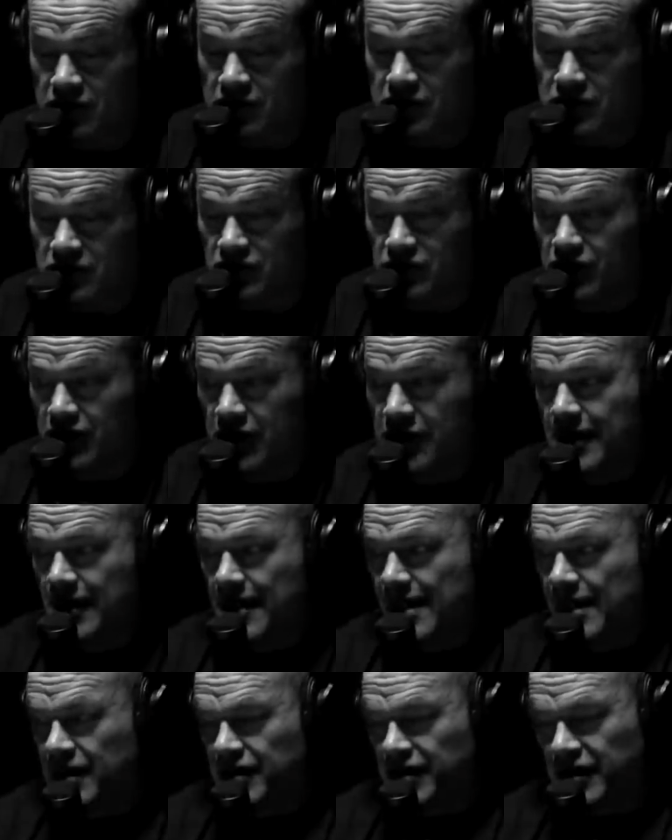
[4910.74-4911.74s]
So,
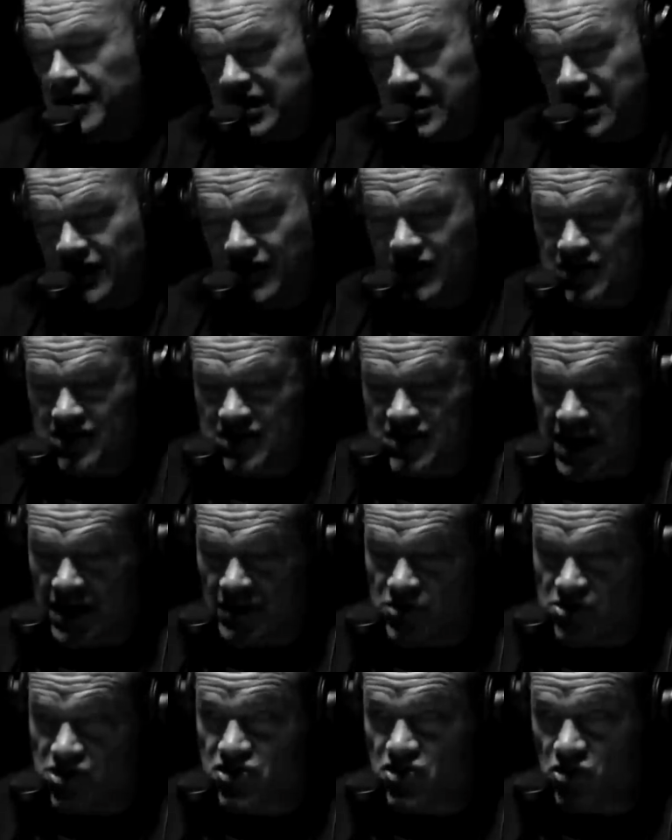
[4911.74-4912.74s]
again, this
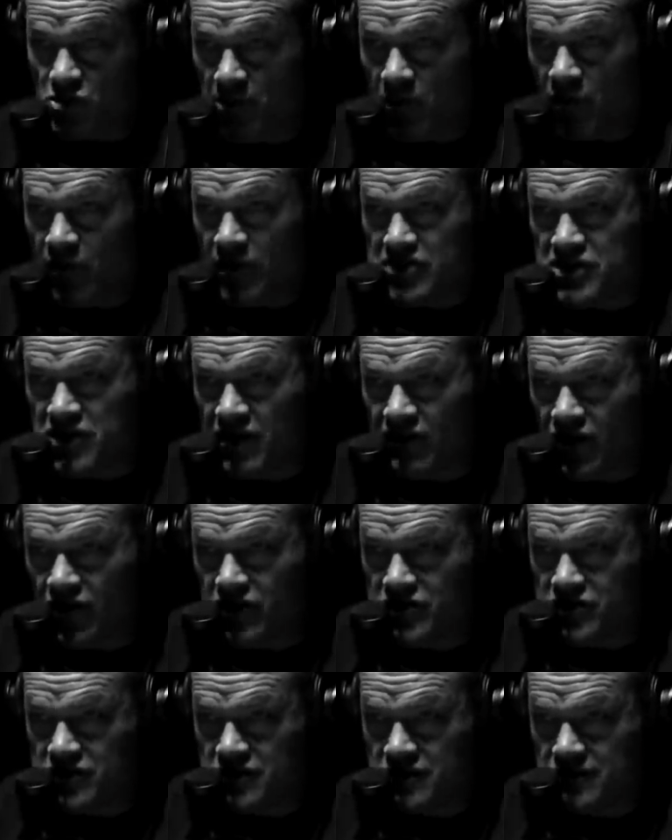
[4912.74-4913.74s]
sounds super risk
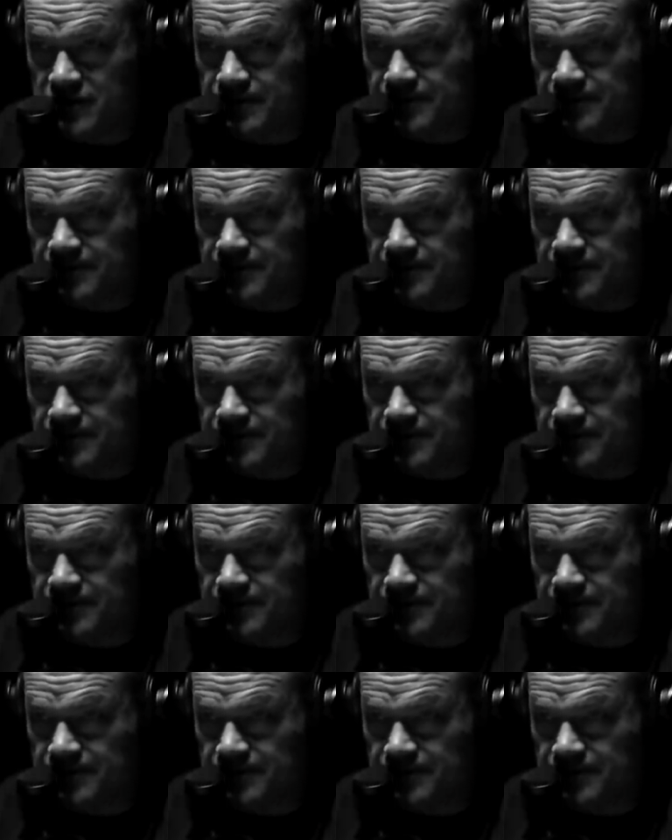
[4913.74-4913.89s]
averse,